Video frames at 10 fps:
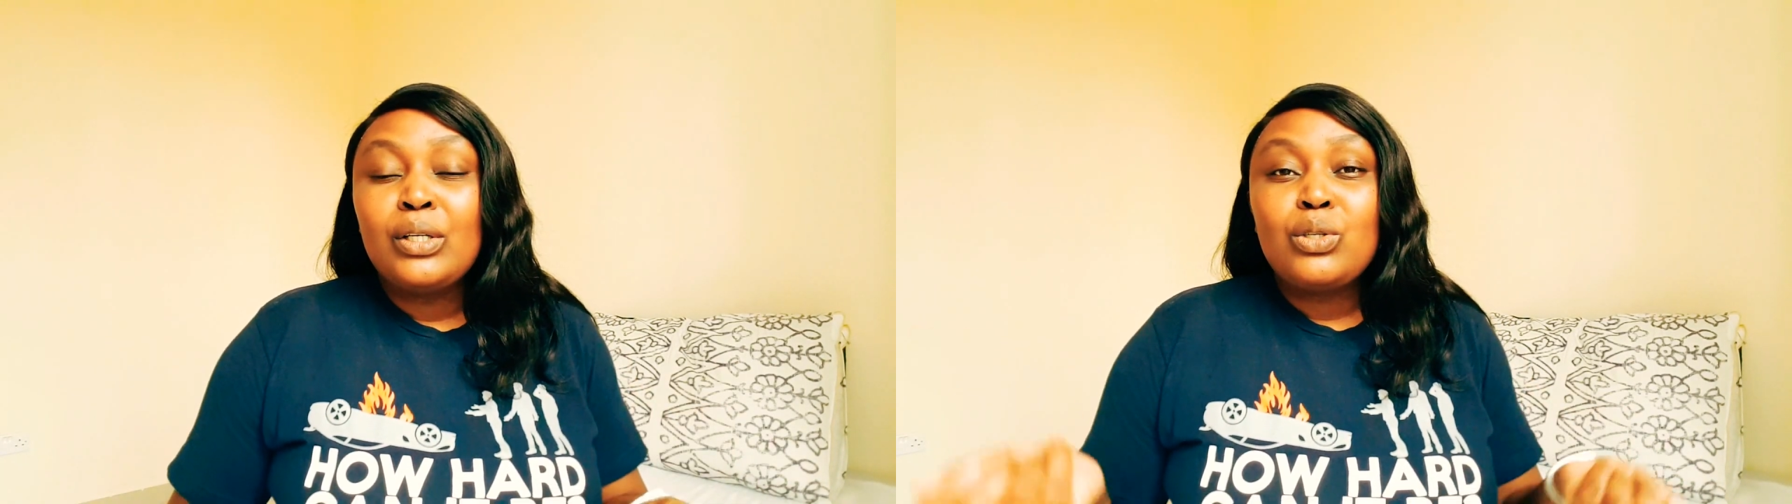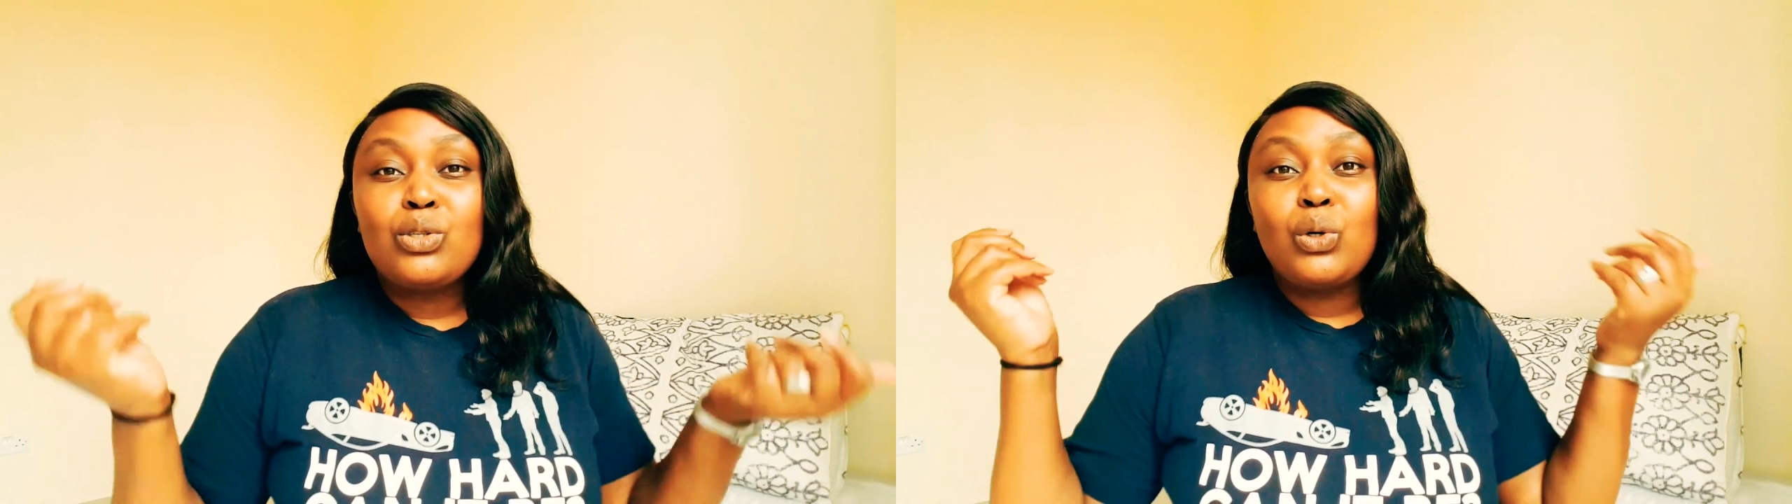
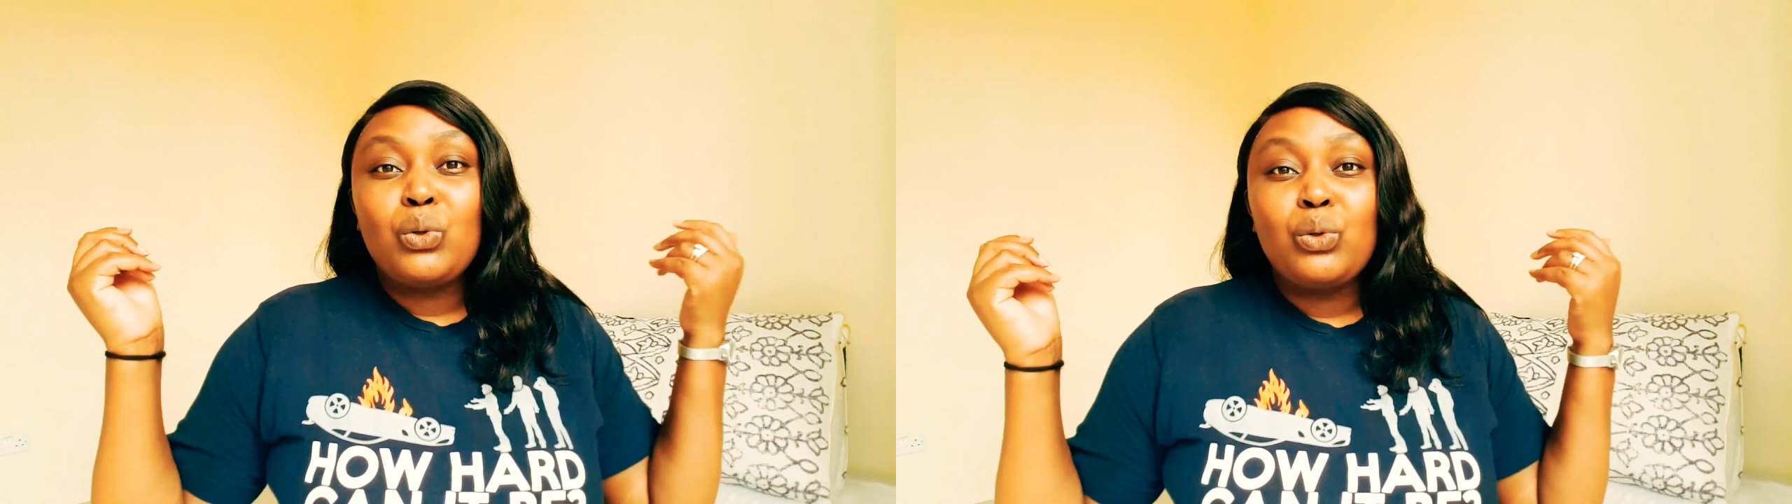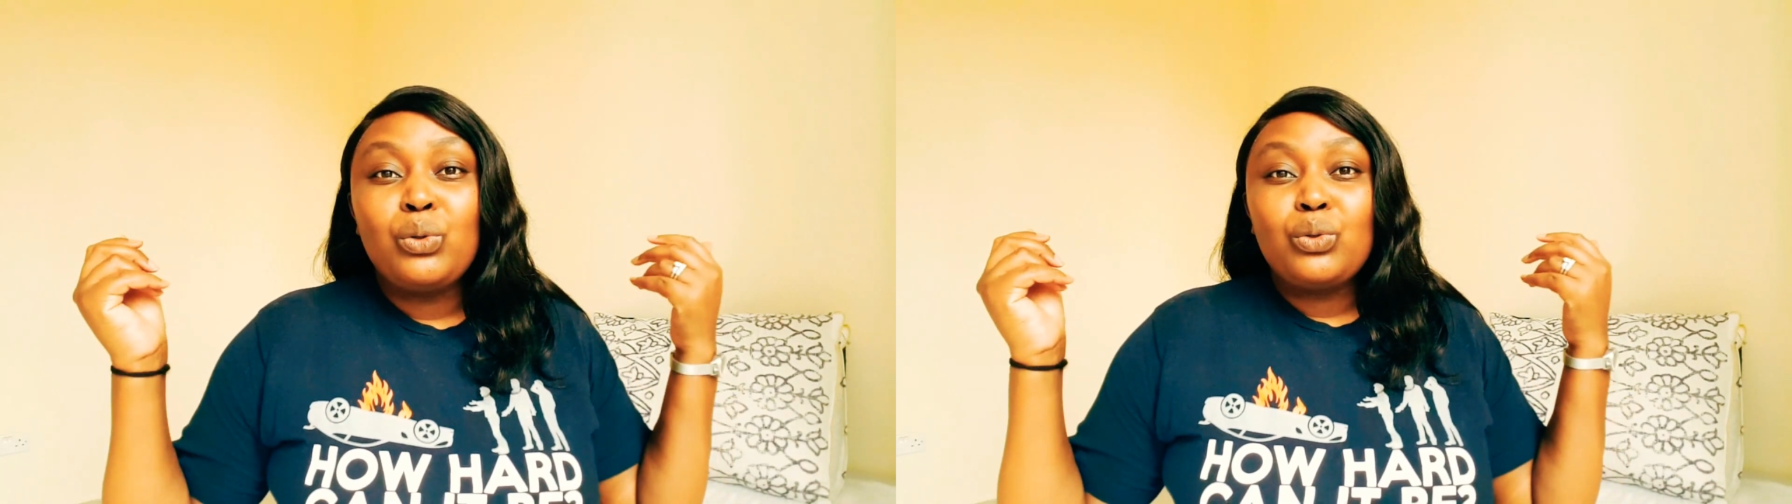
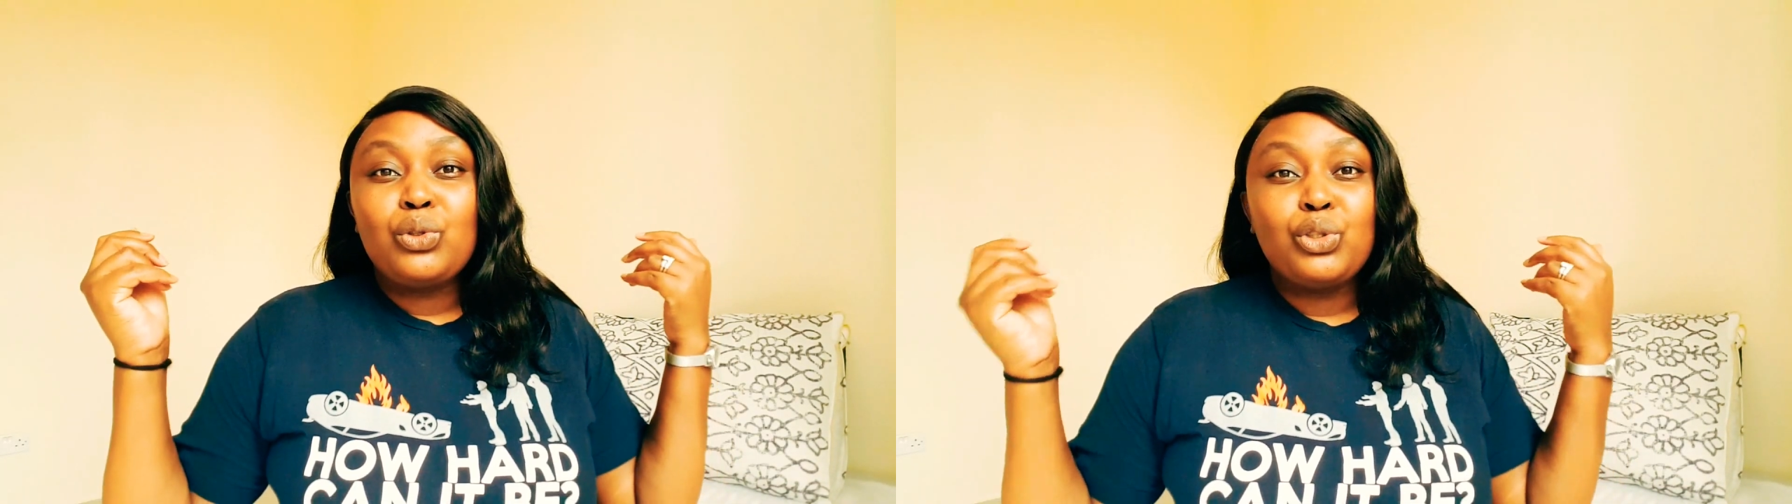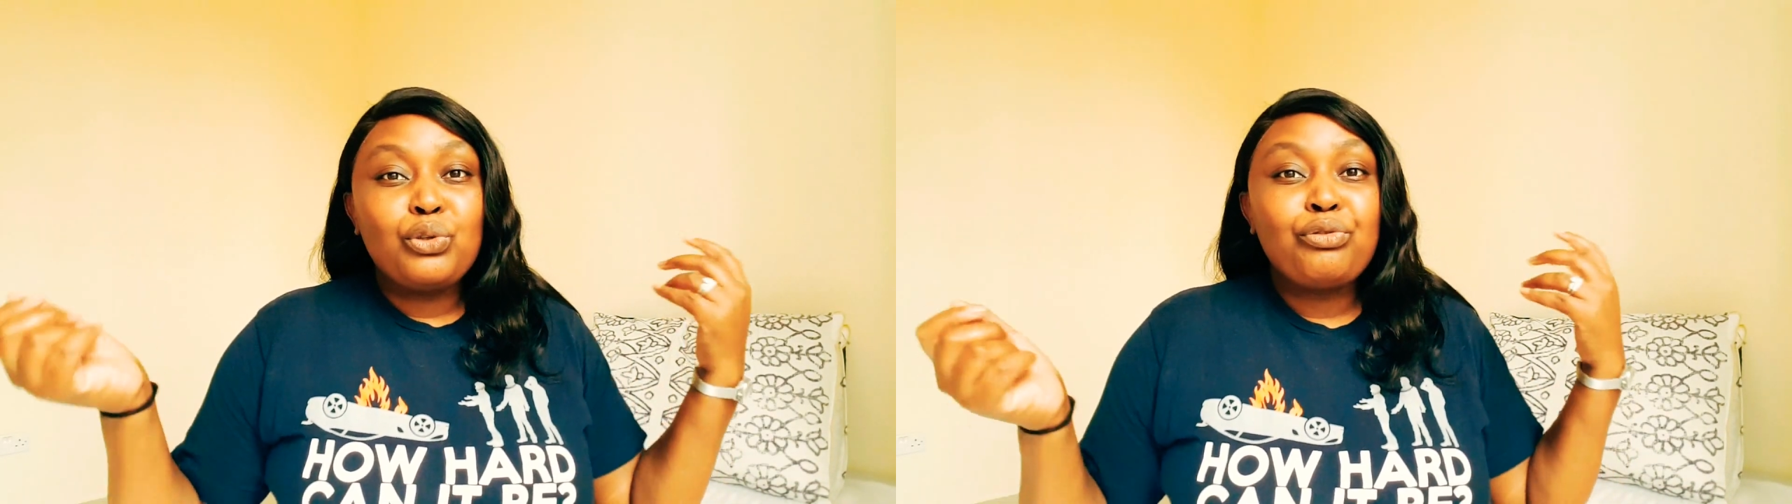So
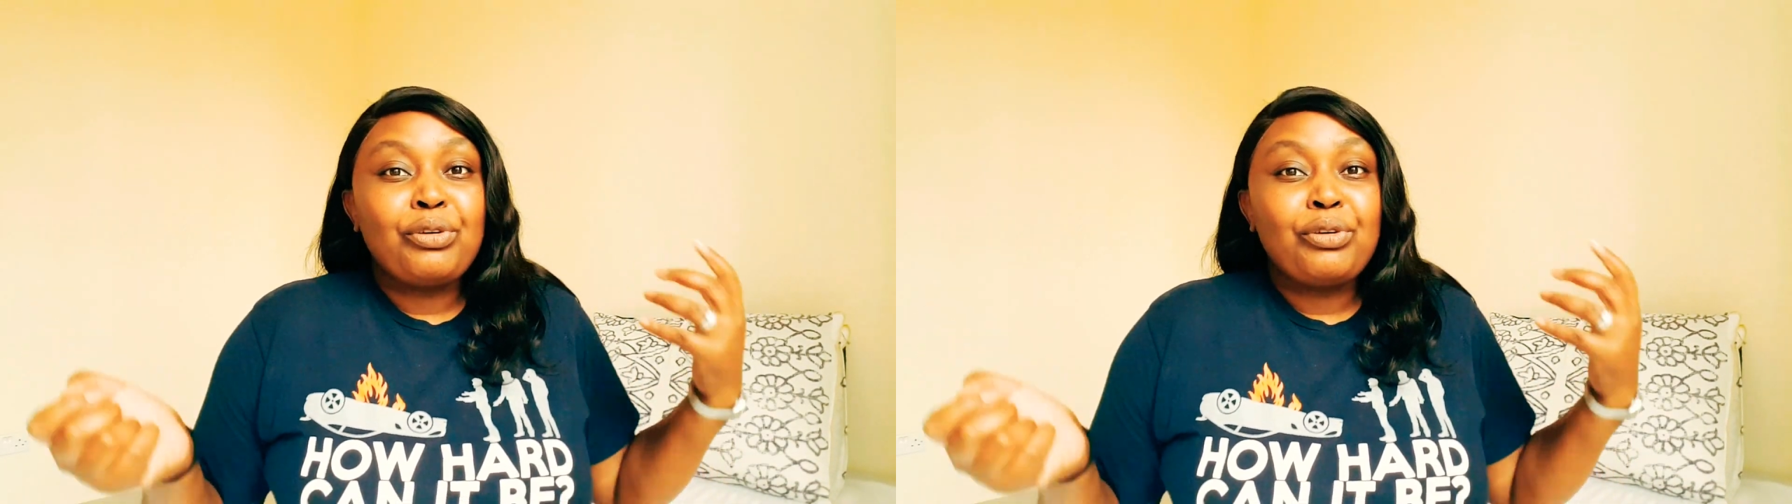you